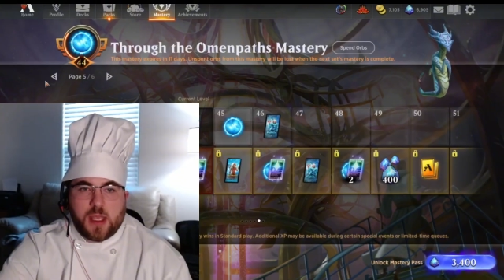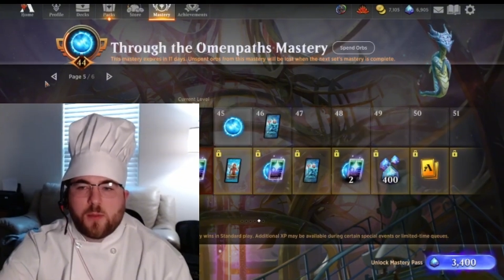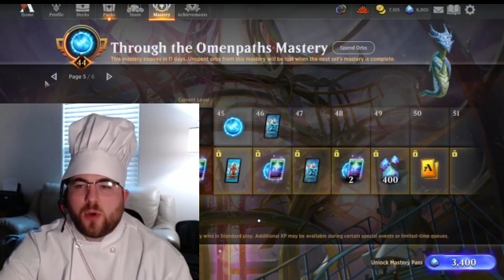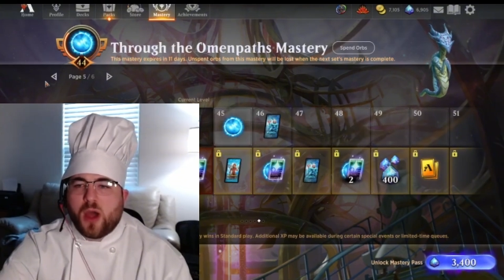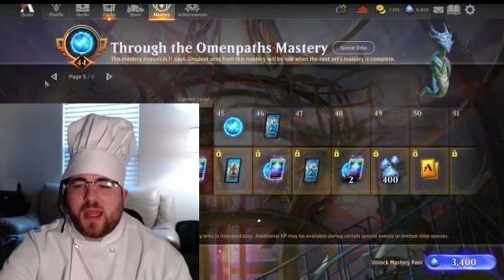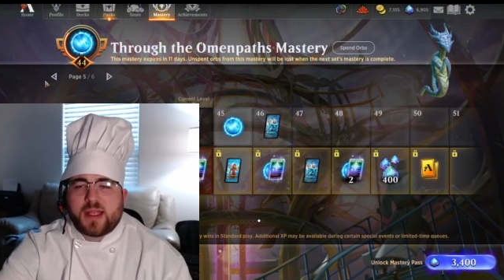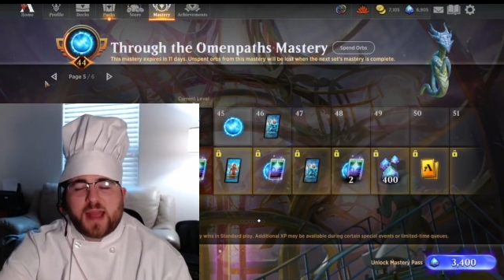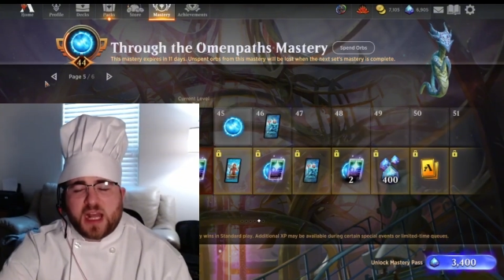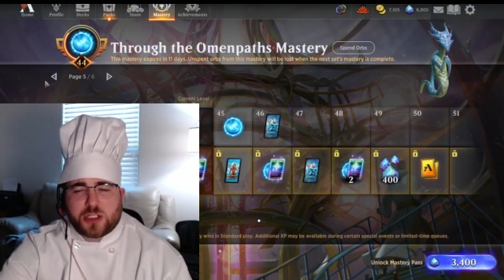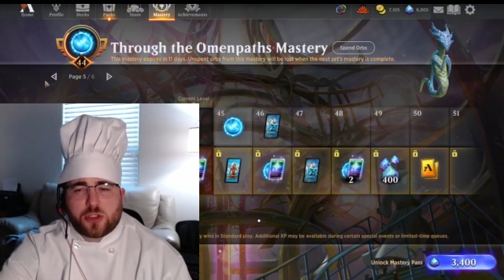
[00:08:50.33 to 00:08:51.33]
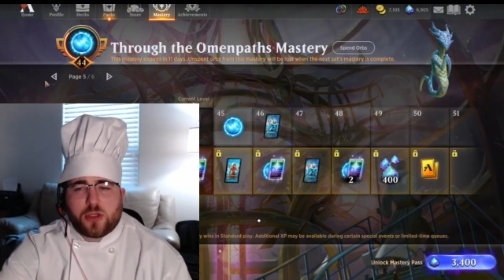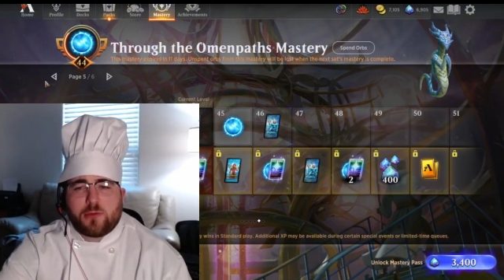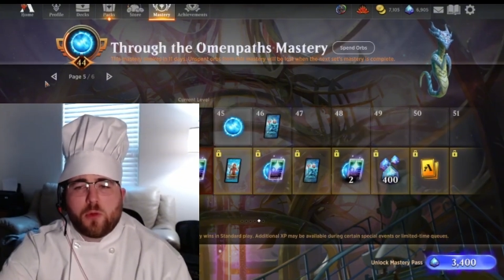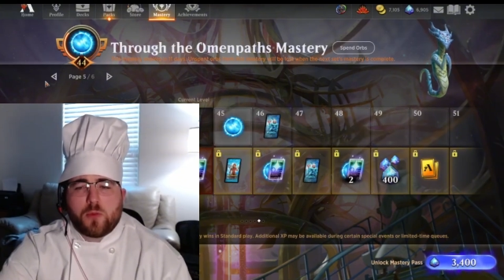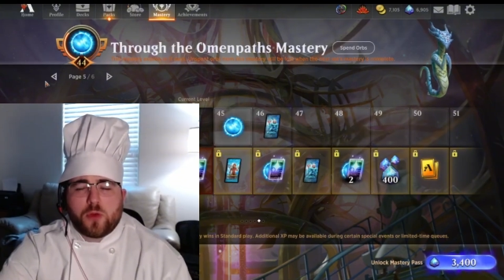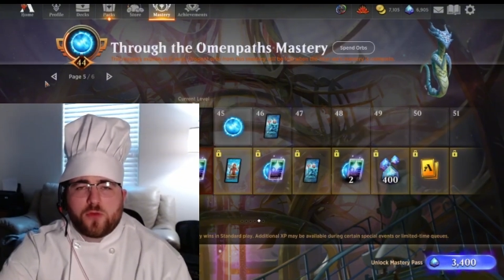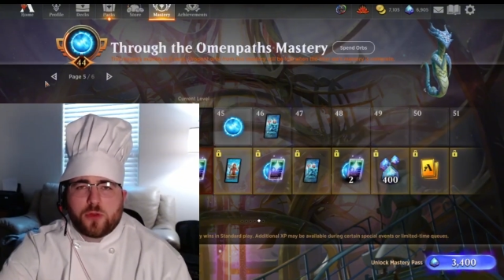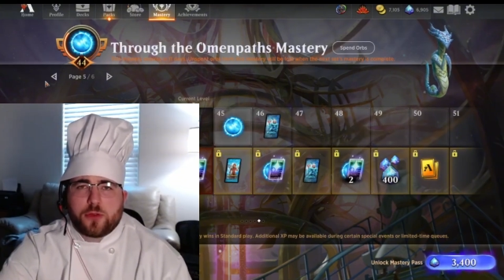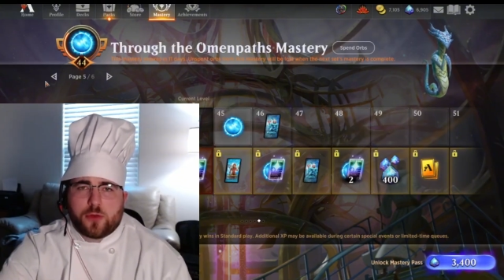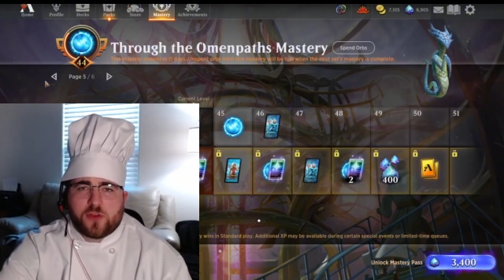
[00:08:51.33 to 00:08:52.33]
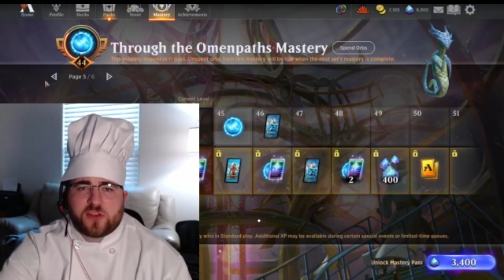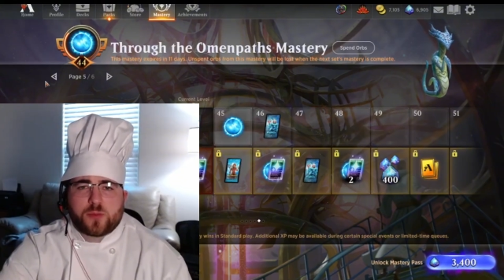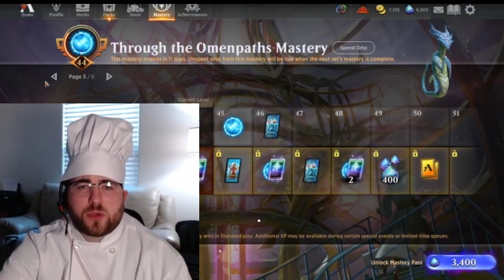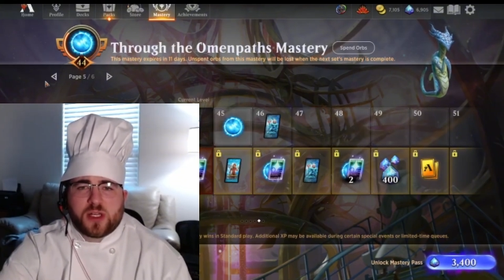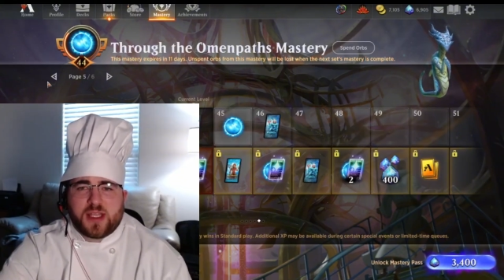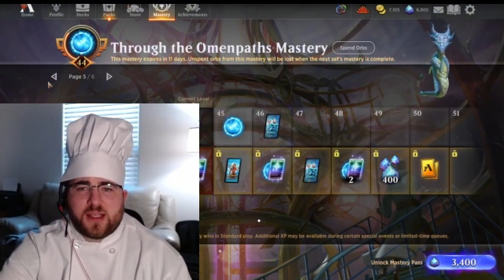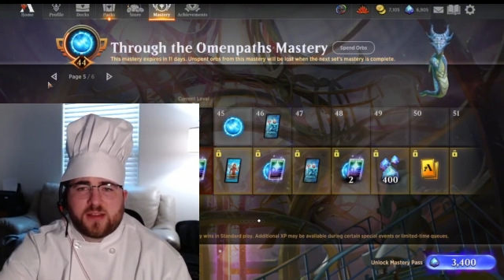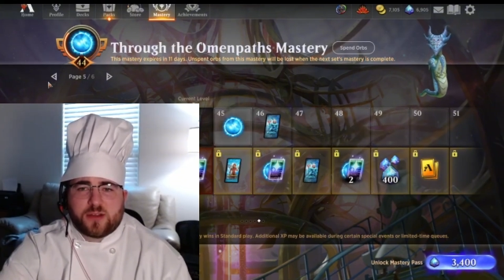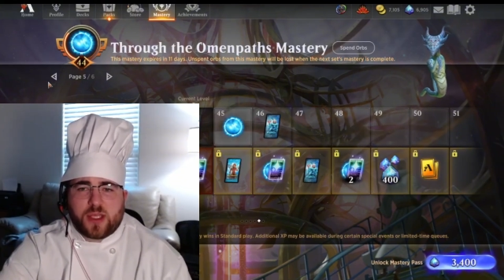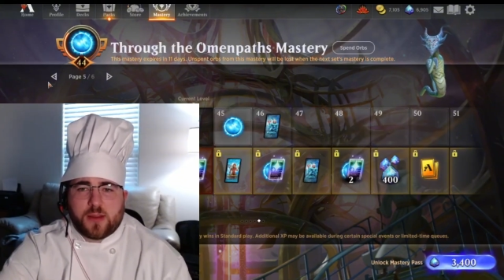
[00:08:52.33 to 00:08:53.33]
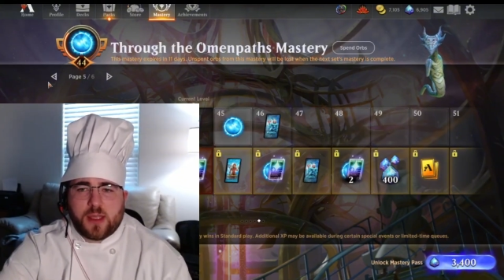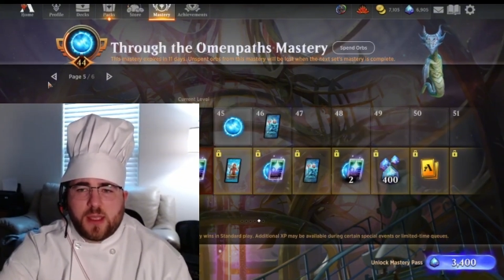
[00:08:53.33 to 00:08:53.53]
Playing naturally will move you through this pretty easily.